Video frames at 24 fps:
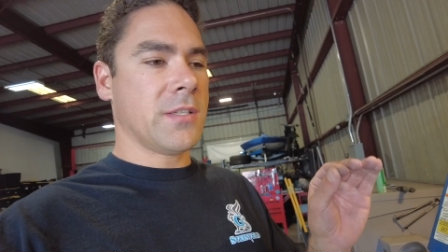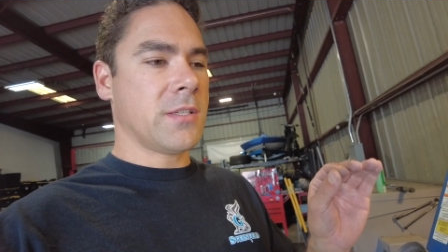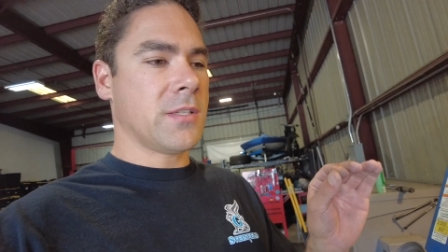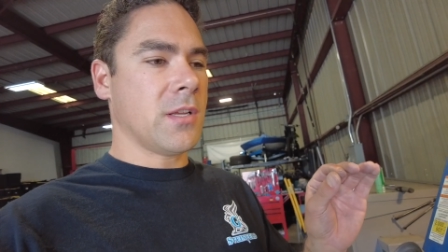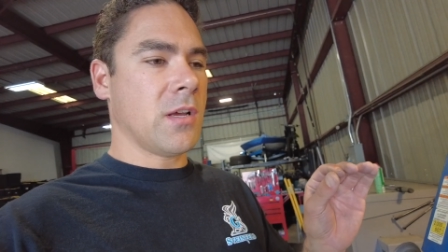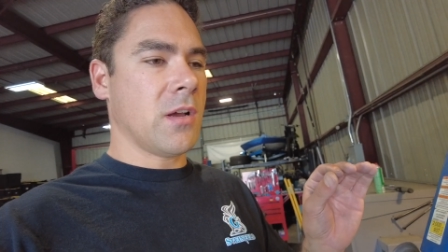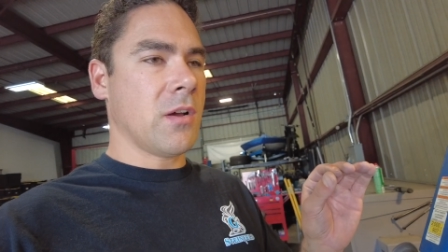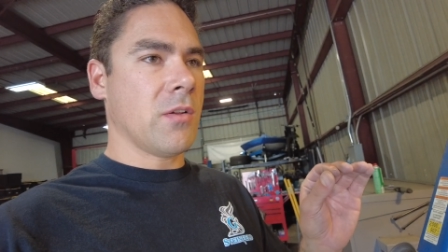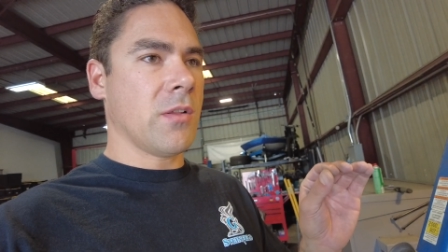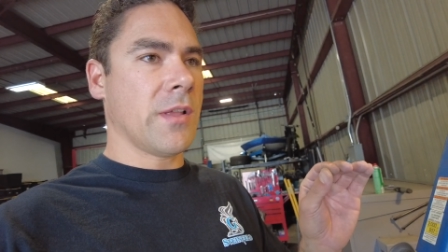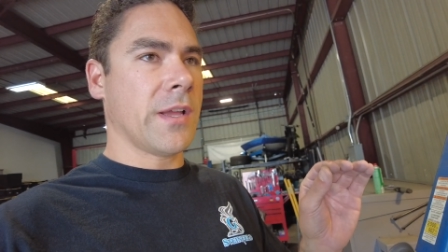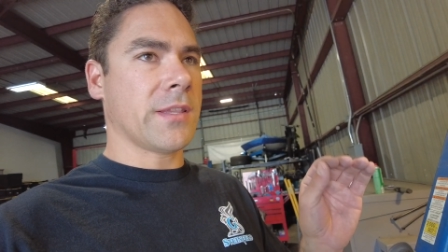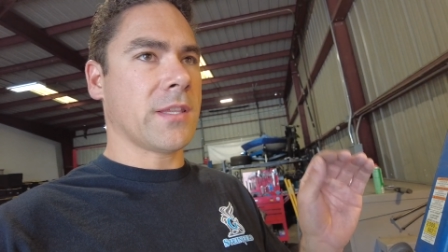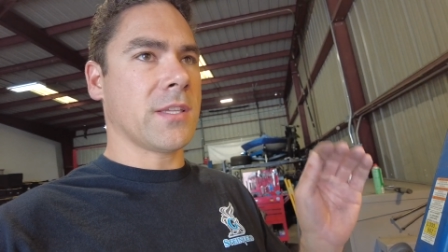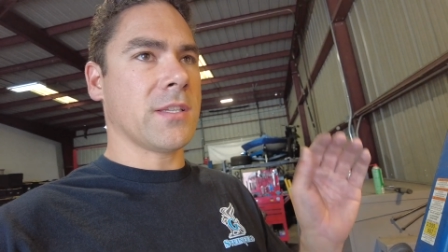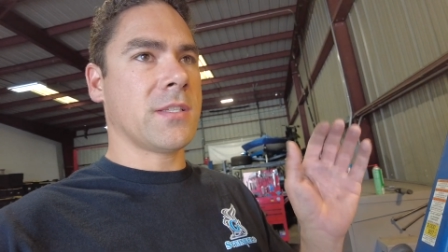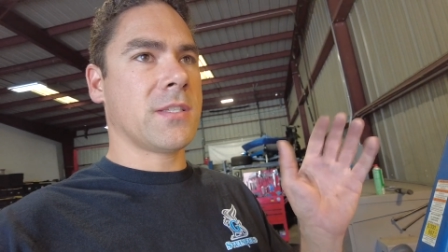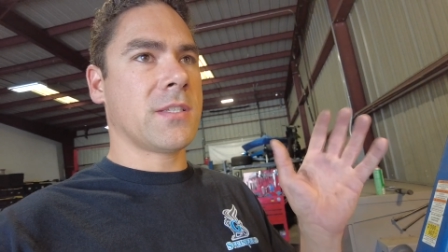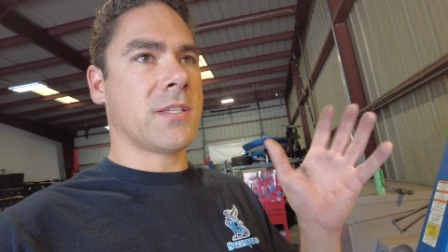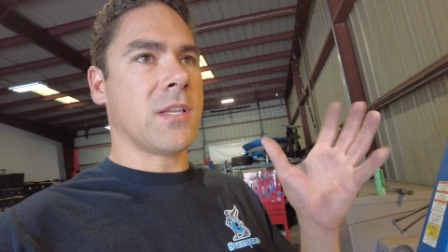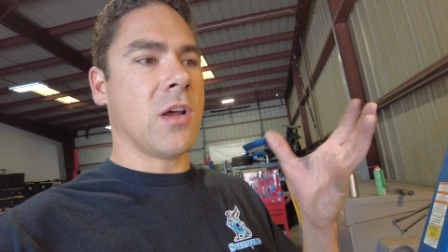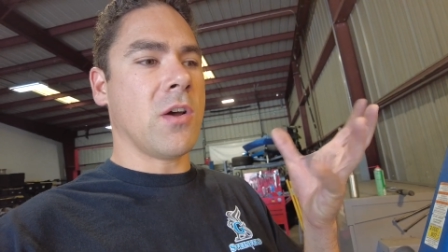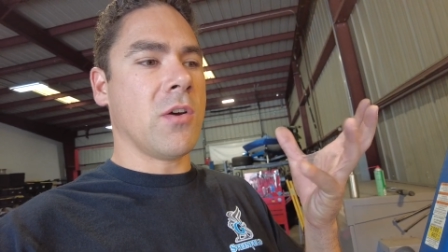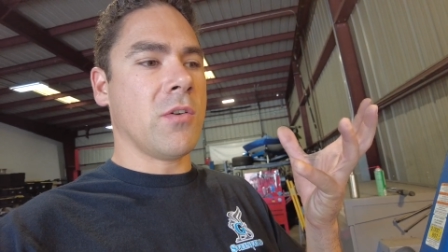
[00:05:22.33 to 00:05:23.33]
So like the
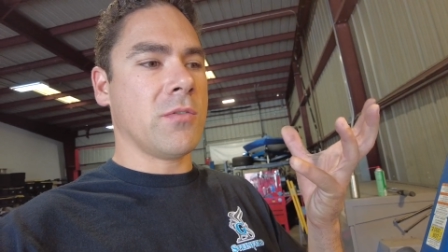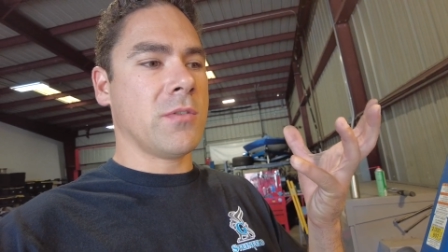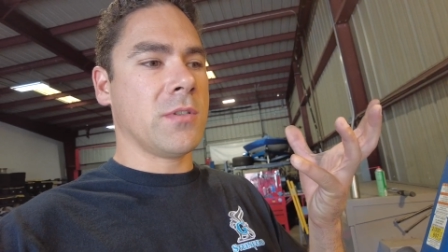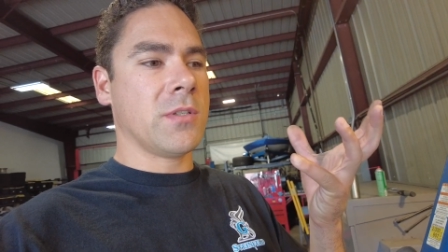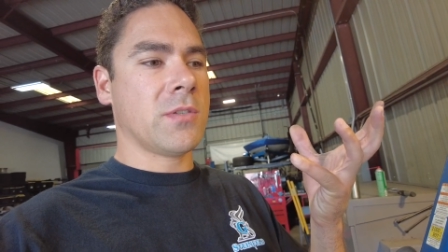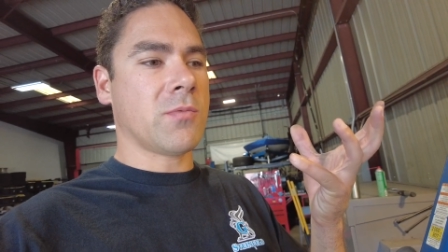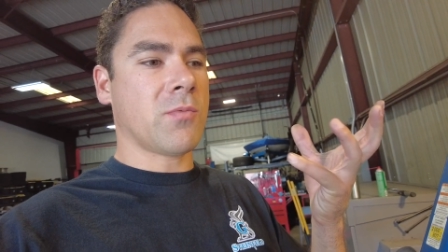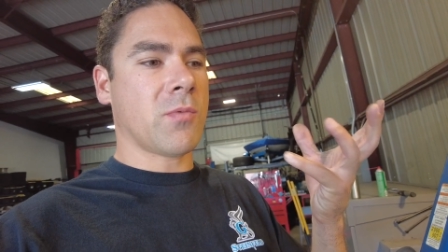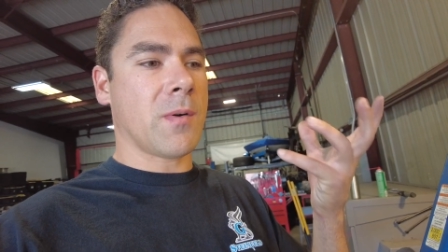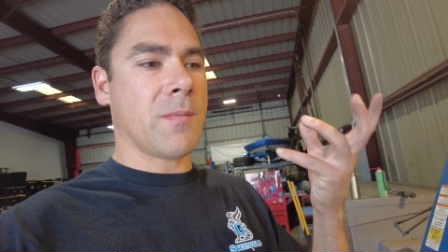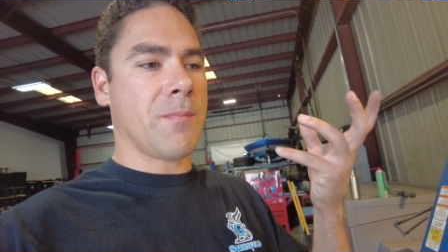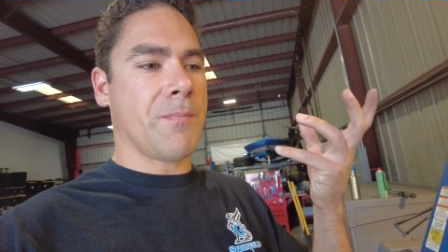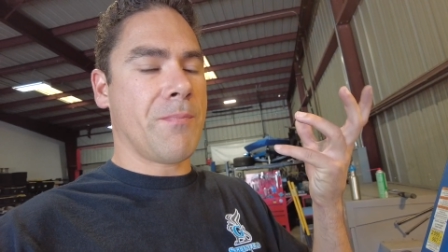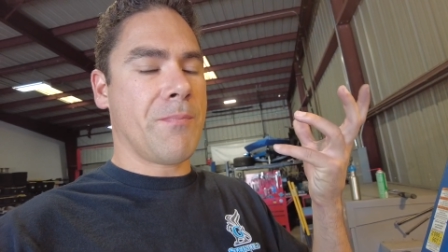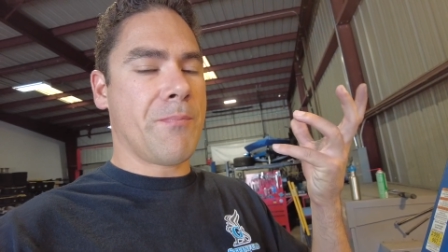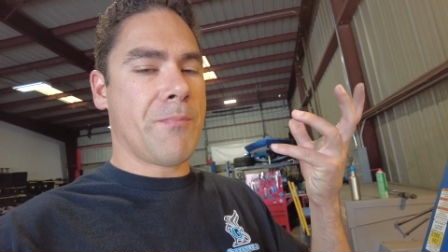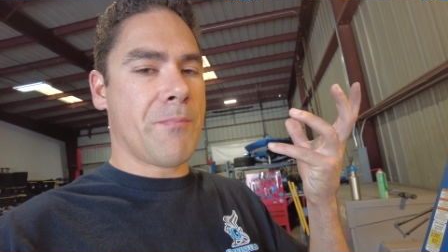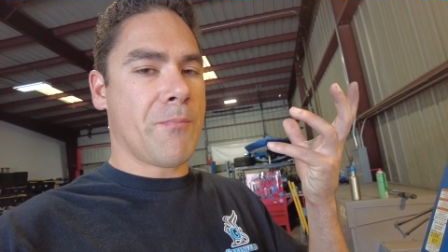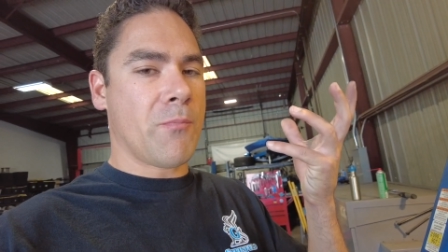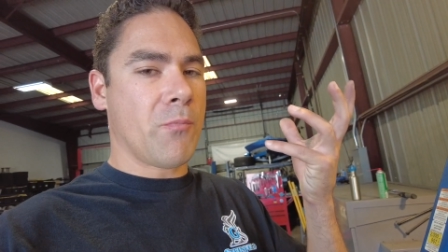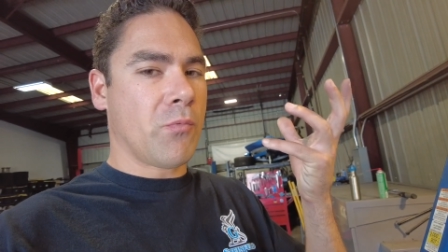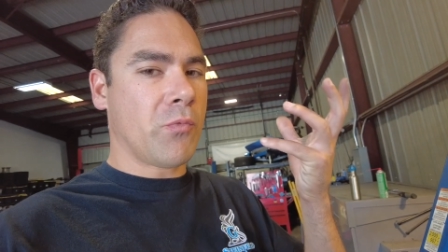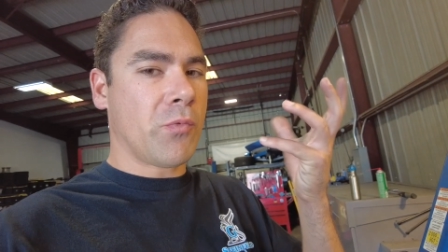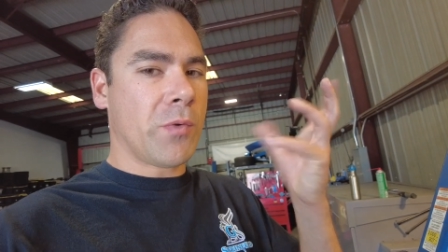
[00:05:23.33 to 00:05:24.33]
stones were
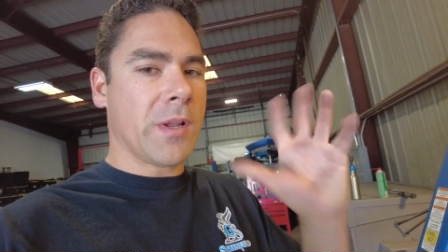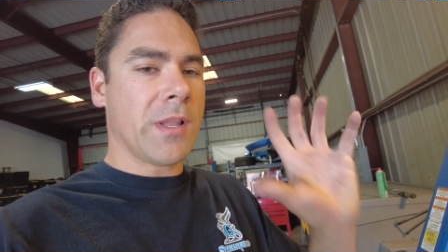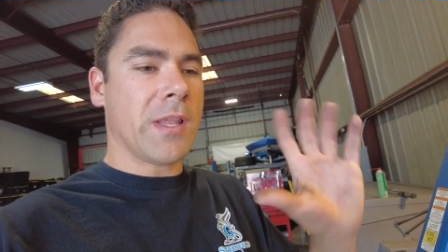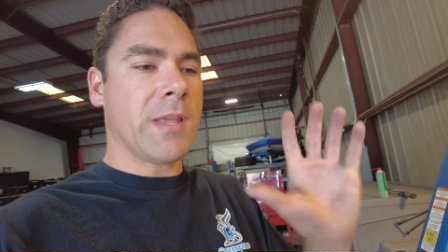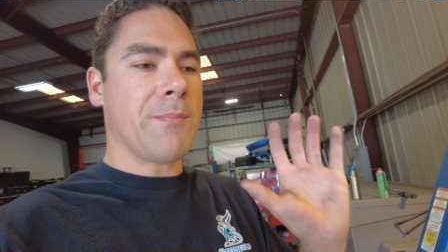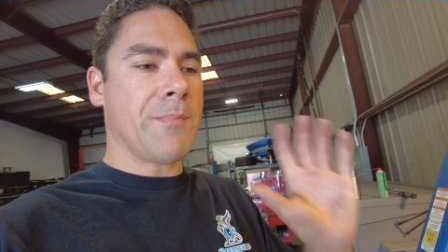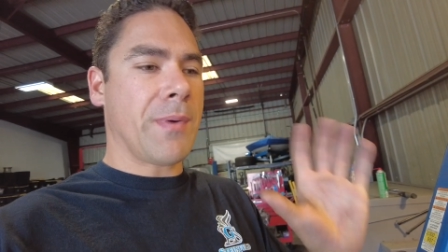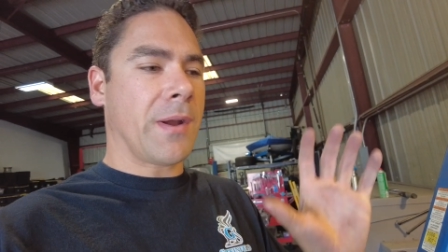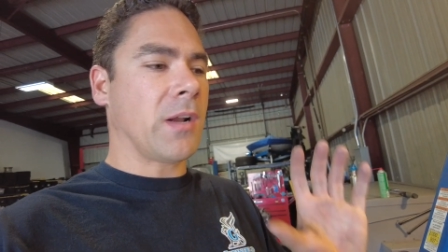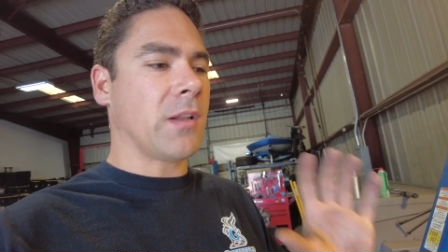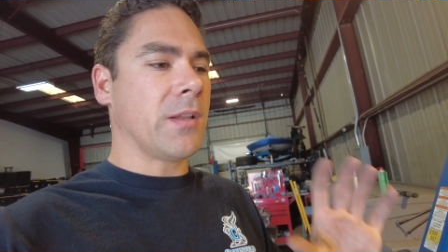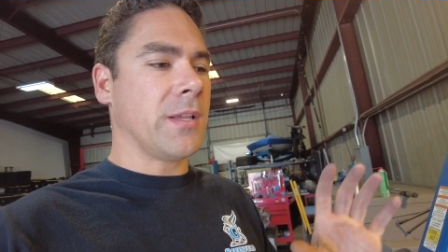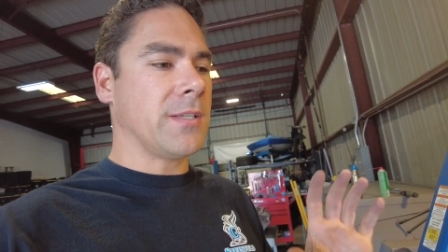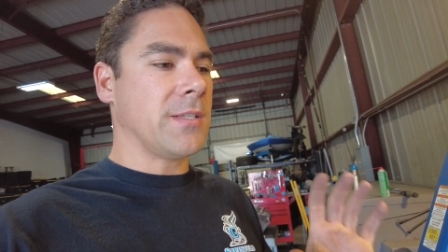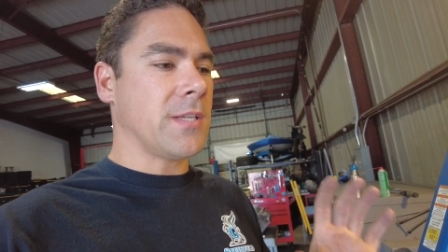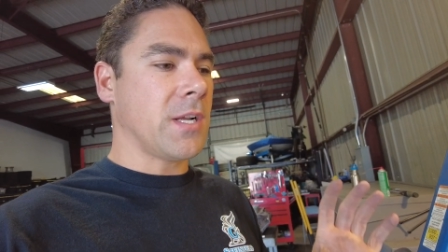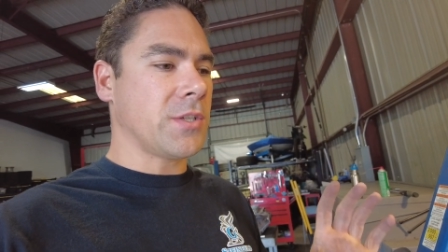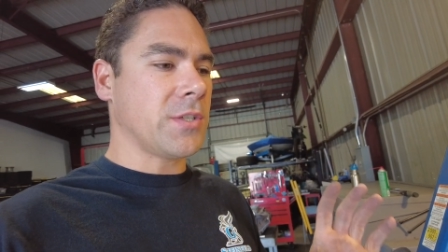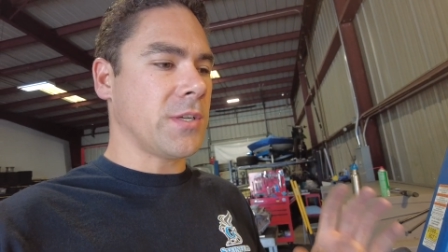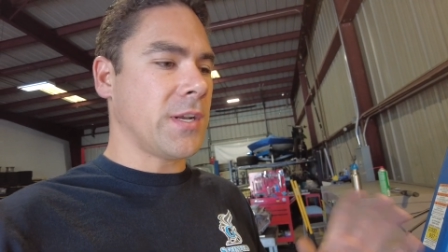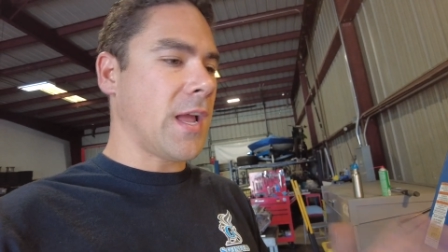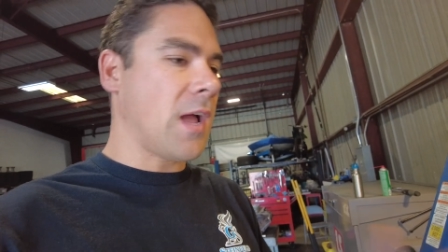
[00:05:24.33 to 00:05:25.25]
really barely touching.